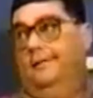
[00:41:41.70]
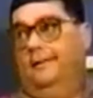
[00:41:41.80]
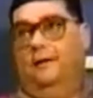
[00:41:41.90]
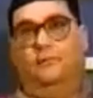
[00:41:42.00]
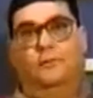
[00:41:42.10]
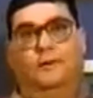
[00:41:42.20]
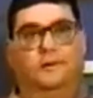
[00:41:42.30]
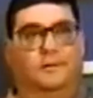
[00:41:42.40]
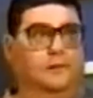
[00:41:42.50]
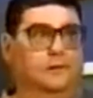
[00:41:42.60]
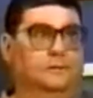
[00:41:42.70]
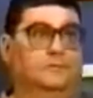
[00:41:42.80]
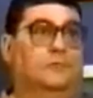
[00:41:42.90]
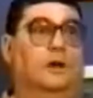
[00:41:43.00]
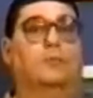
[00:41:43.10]
a government
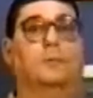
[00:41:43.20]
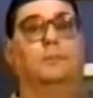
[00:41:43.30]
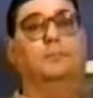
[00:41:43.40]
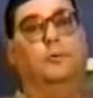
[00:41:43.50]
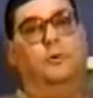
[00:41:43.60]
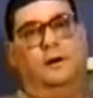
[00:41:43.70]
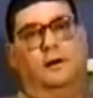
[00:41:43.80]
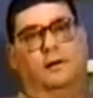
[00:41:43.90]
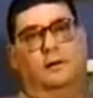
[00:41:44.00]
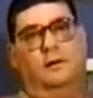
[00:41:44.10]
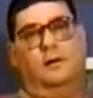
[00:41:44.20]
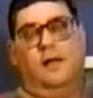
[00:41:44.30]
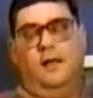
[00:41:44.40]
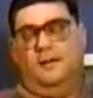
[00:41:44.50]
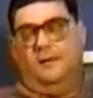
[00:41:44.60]
employee.
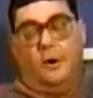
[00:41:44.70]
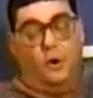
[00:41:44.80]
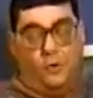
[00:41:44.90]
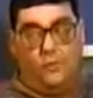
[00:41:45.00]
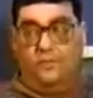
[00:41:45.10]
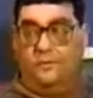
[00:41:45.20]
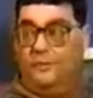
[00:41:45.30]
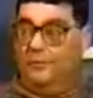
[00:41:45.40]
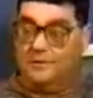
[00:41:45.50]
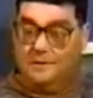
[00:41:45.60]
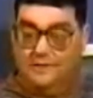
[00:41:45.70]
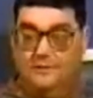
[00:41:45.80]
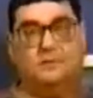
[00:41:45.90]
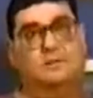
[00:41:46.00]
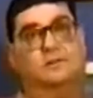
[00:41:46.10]
And you know, there was
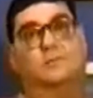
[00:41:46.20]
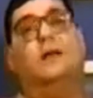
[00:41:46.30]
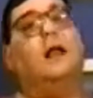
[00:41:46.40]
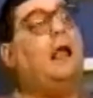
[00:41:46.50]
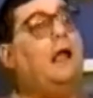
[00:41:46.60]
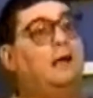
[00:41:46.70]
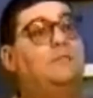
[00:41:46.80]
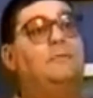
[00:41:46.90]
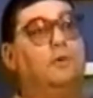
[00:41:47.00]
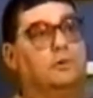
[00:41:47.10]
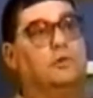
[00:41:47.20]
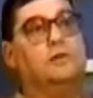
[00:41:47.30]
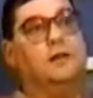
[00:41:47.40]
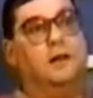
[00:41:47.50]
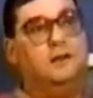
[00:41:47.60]
another system that had
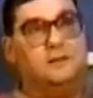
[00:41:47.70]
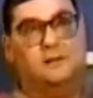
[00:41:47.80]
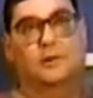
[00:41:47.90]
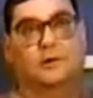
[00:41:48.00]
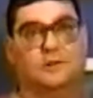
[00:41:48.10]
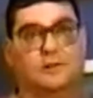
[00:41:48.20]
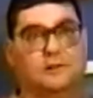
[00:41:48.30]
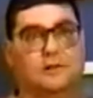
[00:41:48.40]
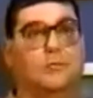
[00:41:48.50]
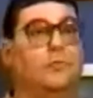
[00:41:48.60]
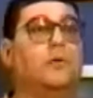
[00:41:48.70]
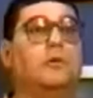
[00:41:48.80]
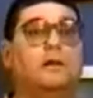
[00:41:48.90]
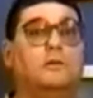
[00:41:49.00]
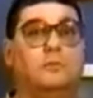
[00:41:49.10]
virtually a similar system. We
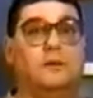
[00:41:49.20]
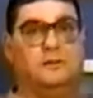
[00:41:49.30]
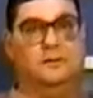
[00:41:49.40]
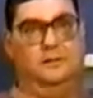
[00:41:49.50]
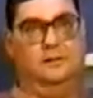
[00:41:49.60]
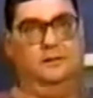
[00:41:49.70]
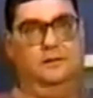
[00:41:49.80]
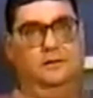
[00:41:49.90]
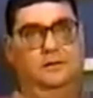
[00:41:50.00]
don't like to admit this.